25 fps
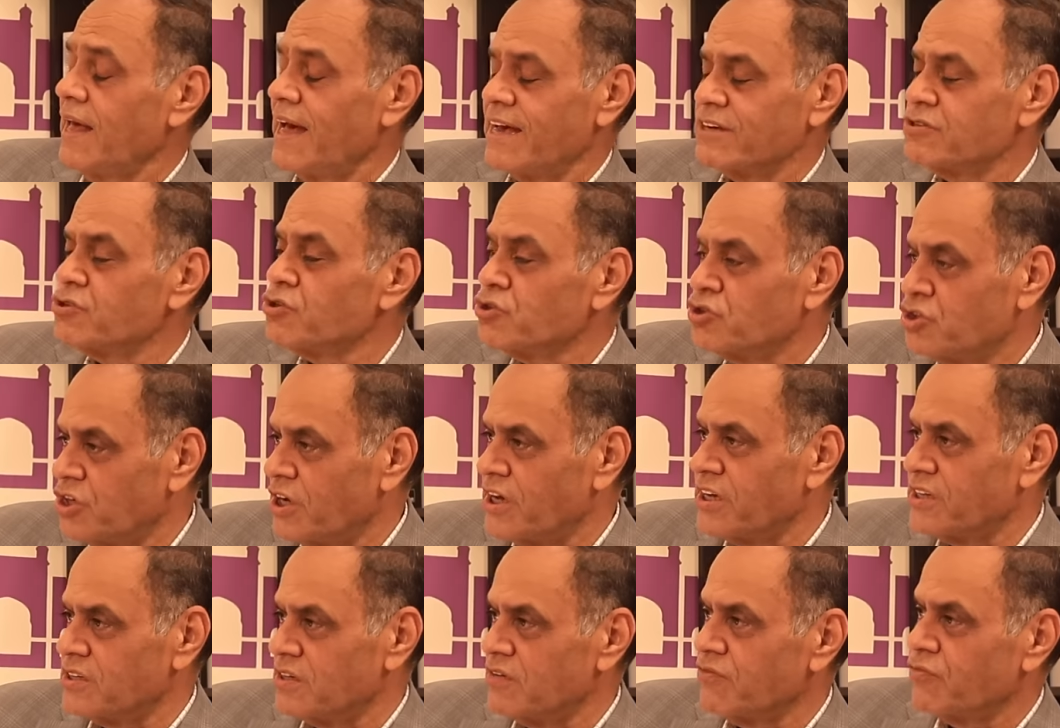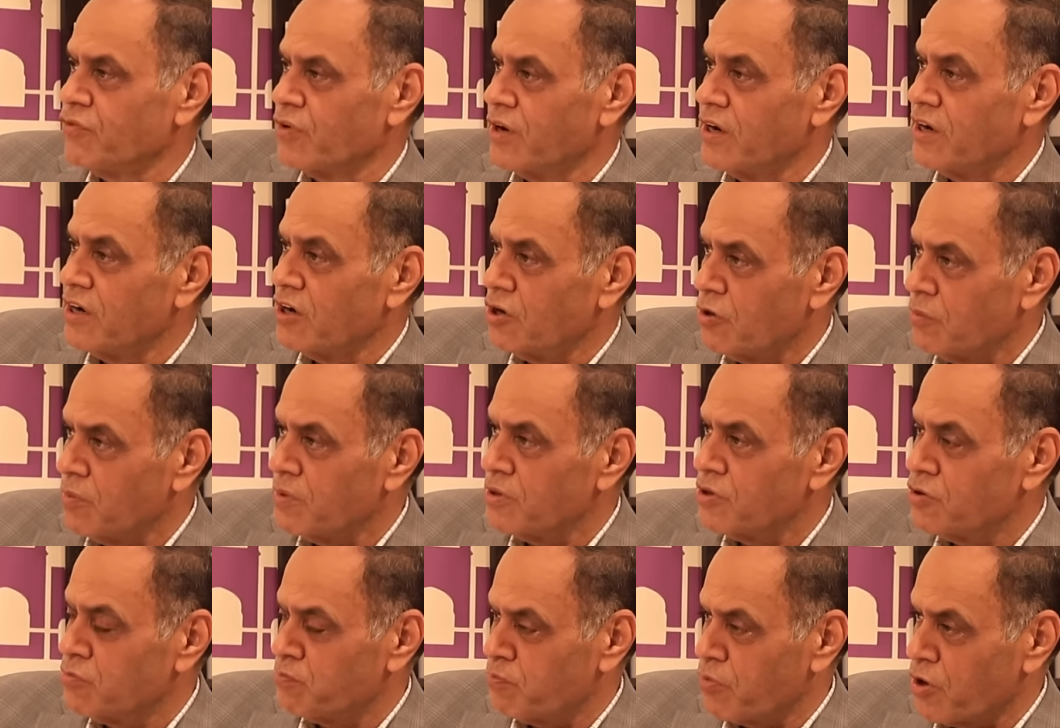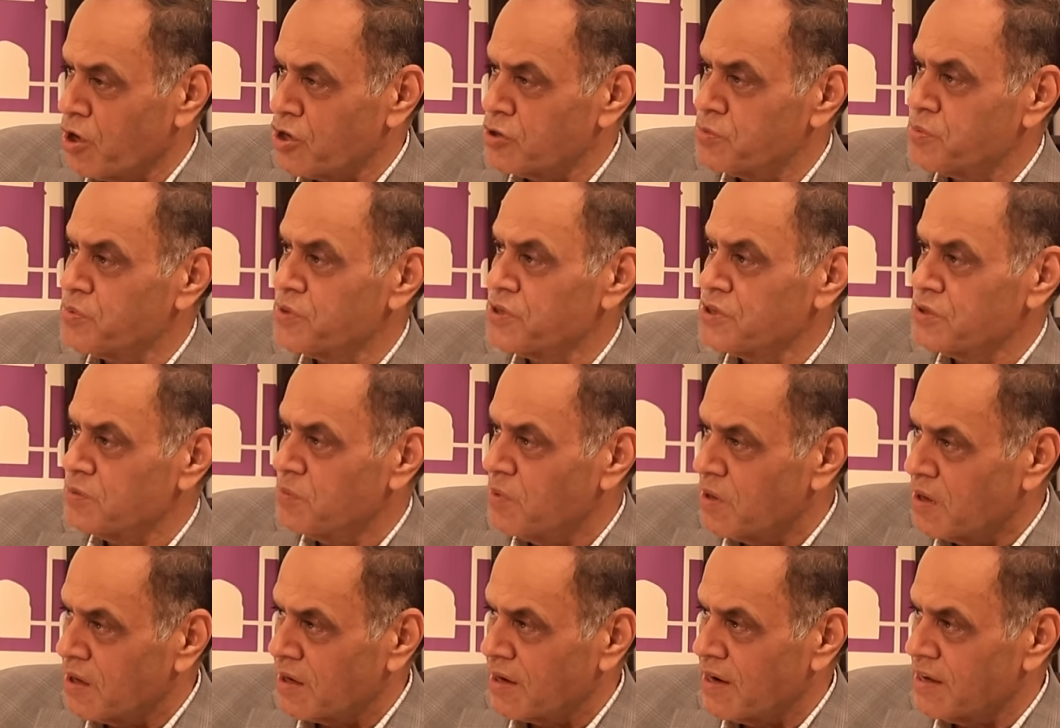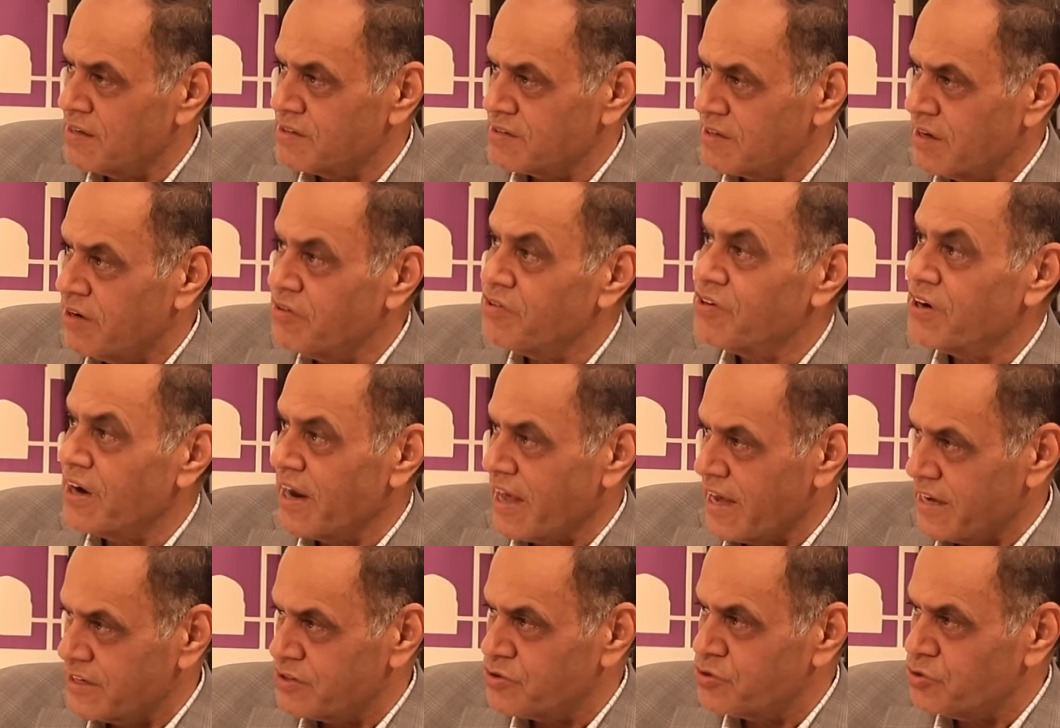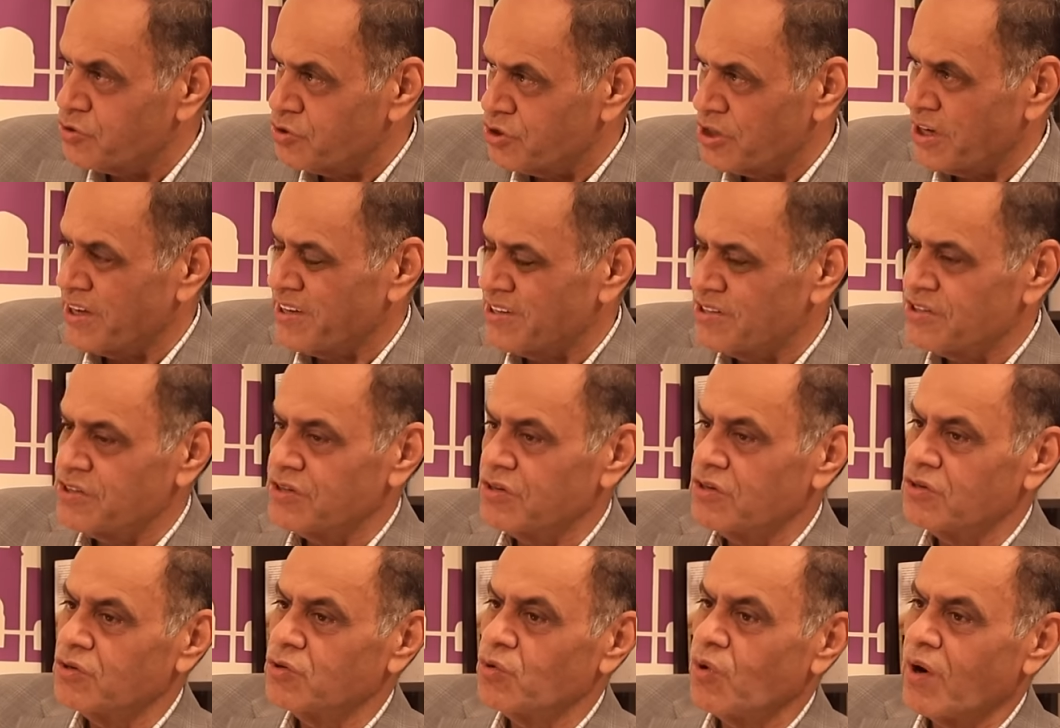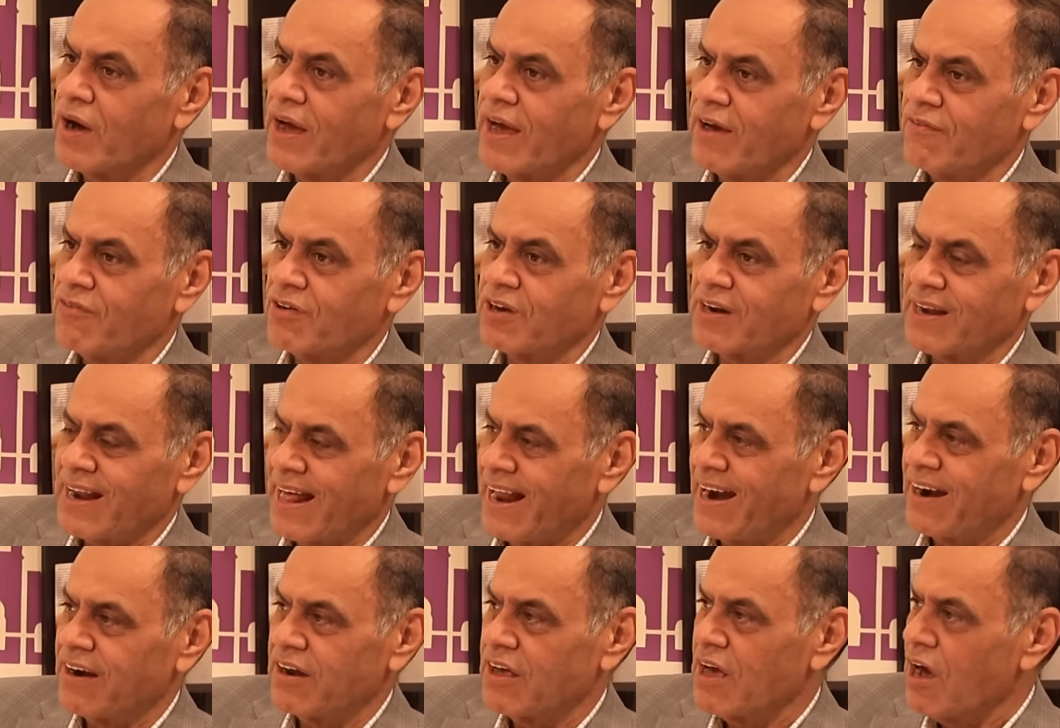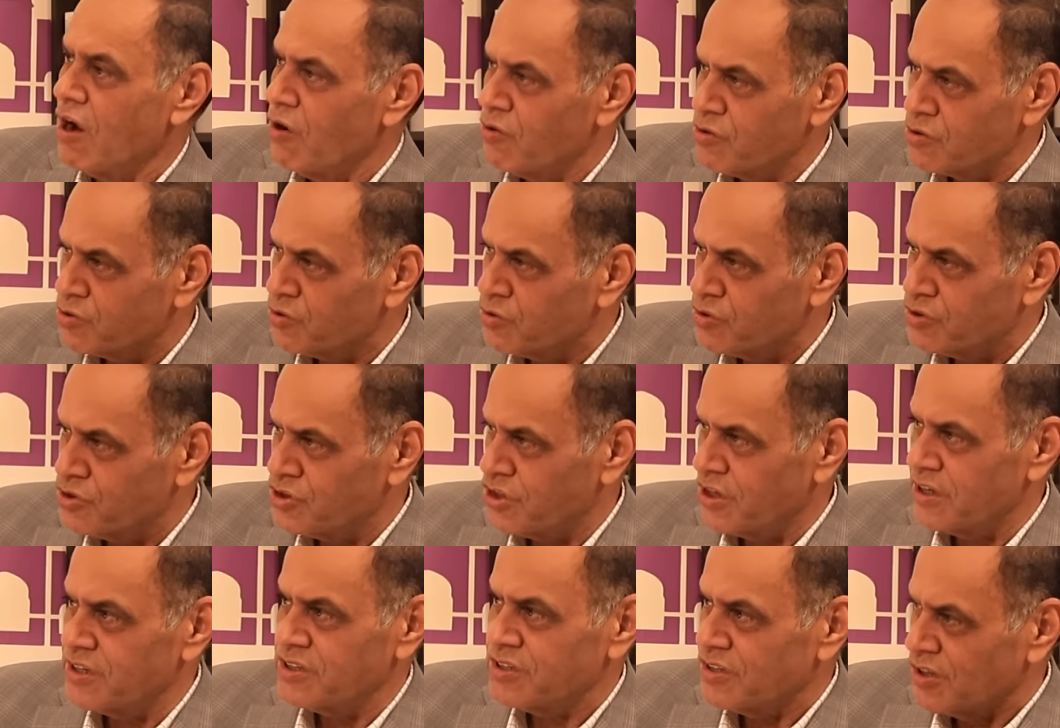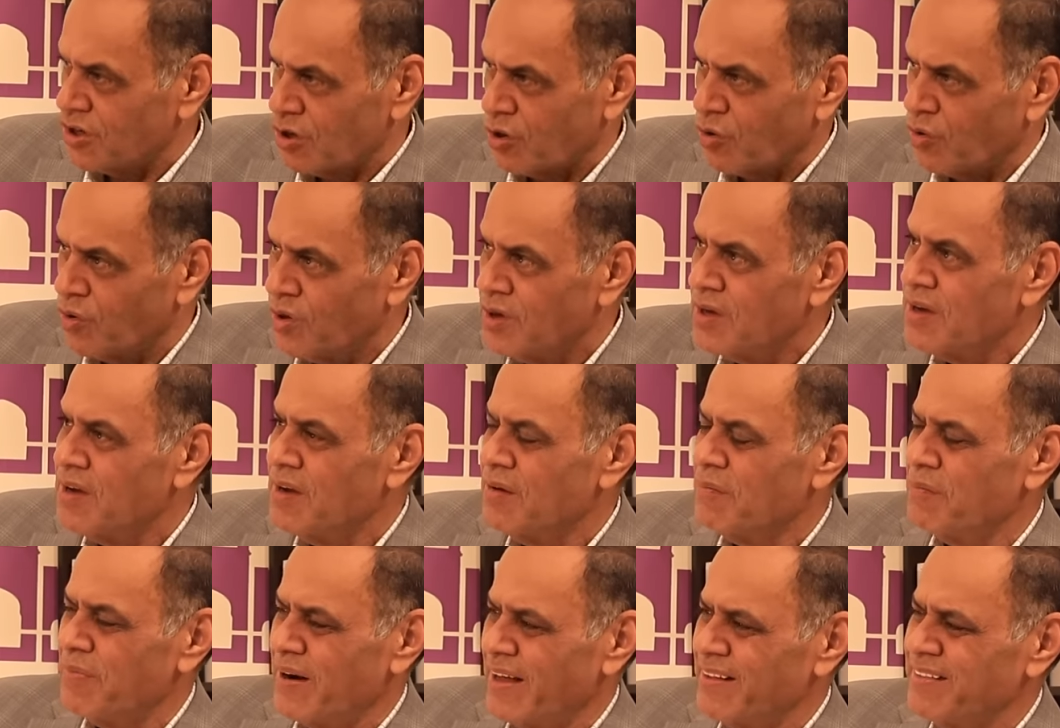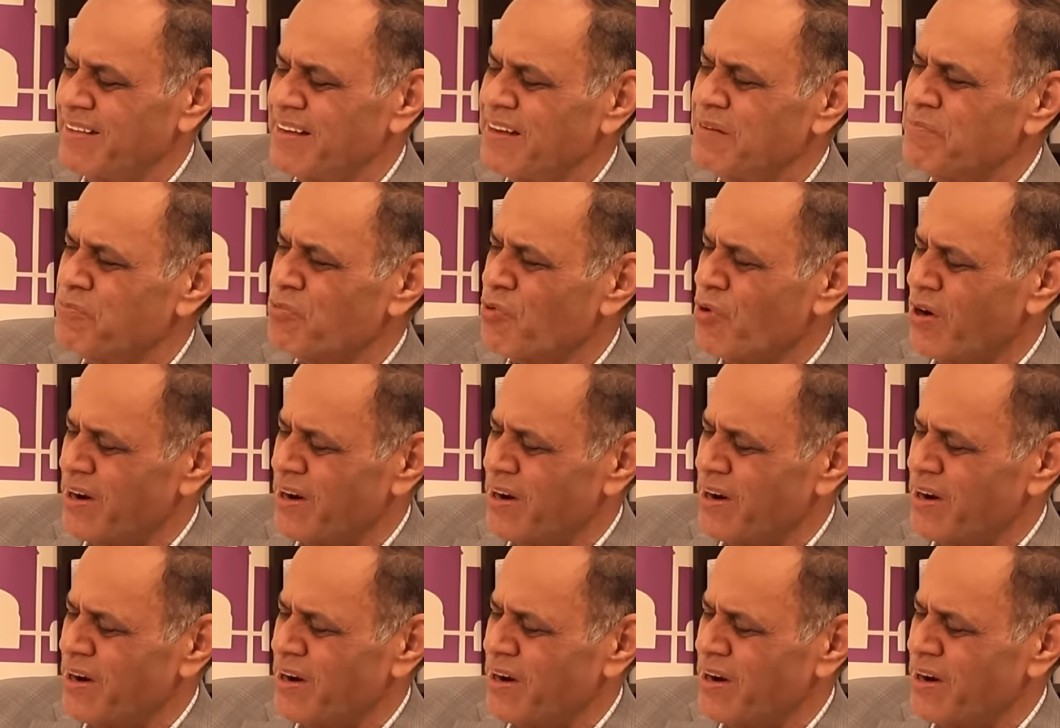It has to change. For India to be a prosperous middle-class country, it has to change. Do I have a clarity how it's going to change? No. But I think it